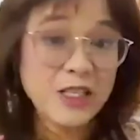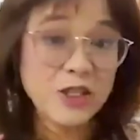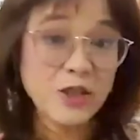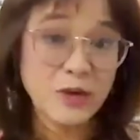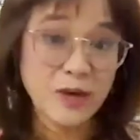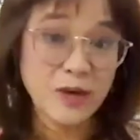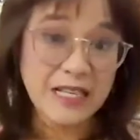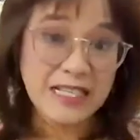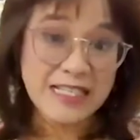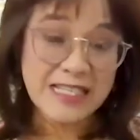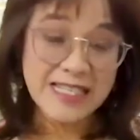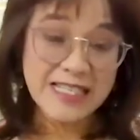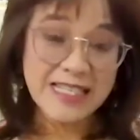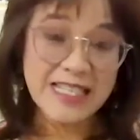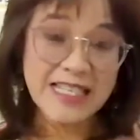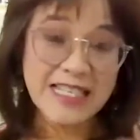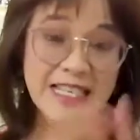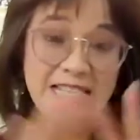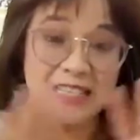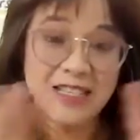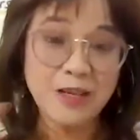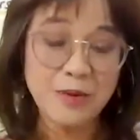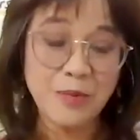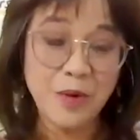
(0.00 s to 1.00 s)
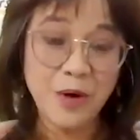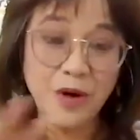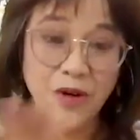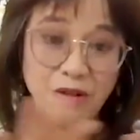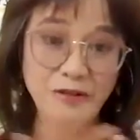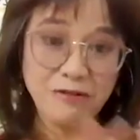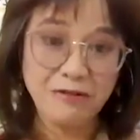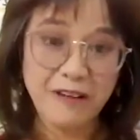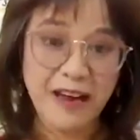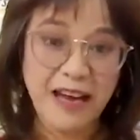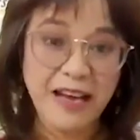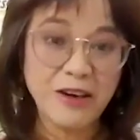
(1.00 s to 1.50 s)
actually see the
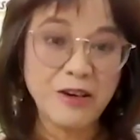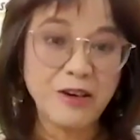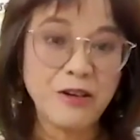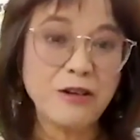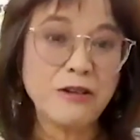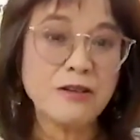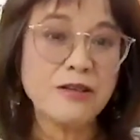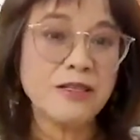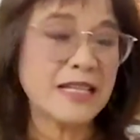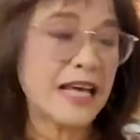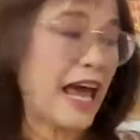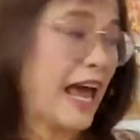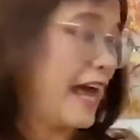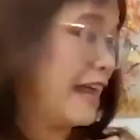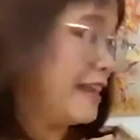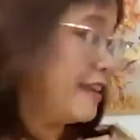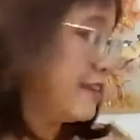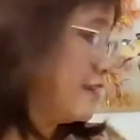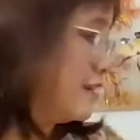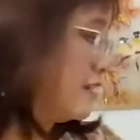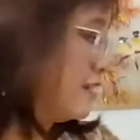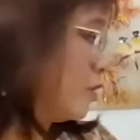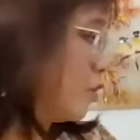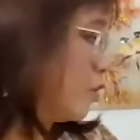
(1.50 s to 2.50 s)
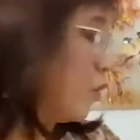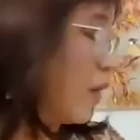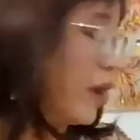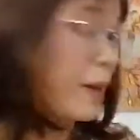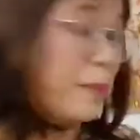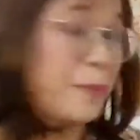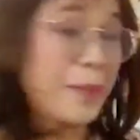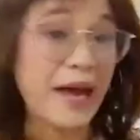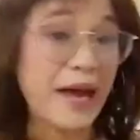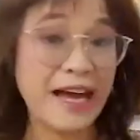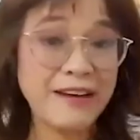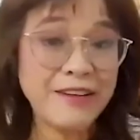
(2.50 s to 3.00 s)
bird feathers and the
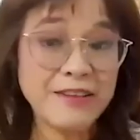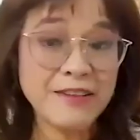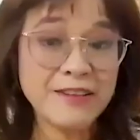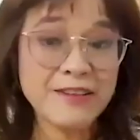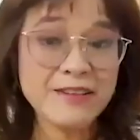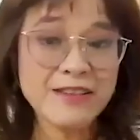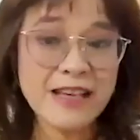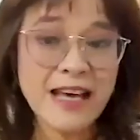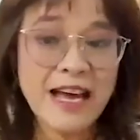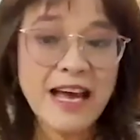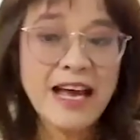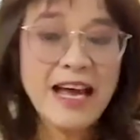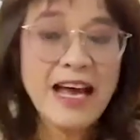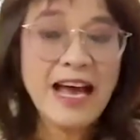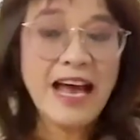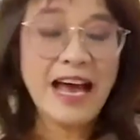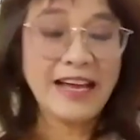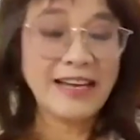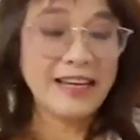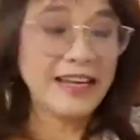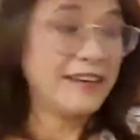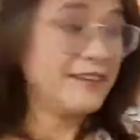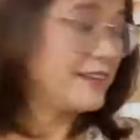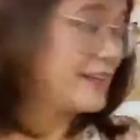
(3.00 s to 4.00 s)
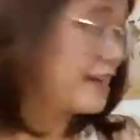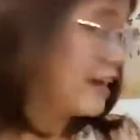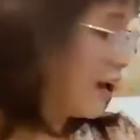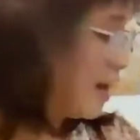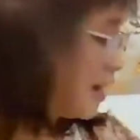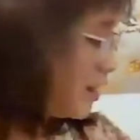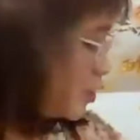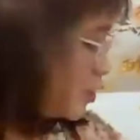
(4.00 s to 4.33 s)
wing patterns. And then the